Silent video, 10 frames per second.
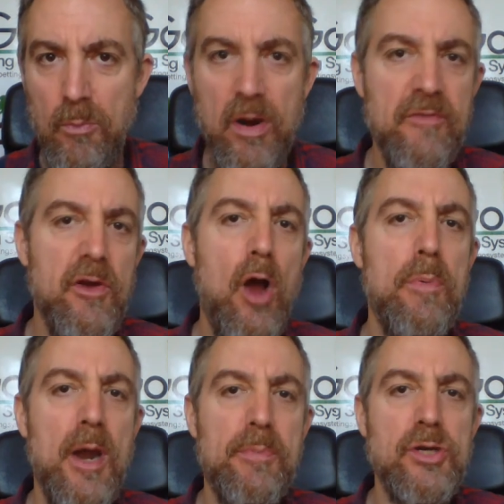where if you
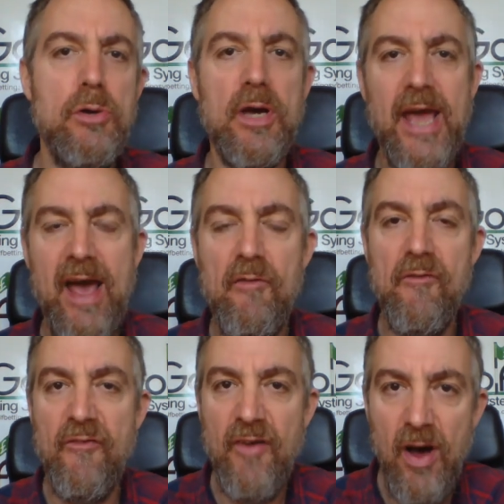open up a new account
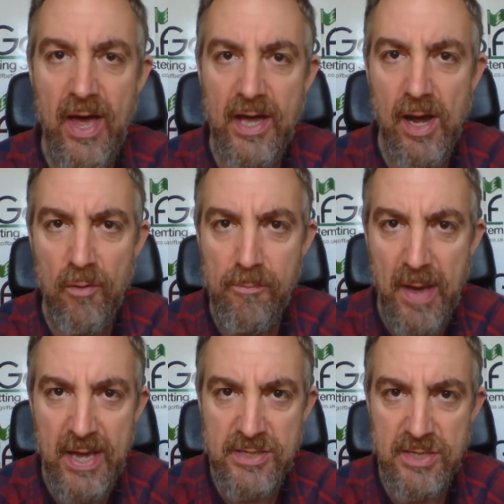via Golf
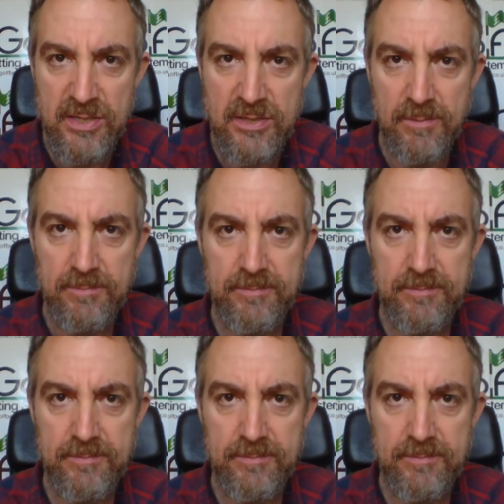Betting System,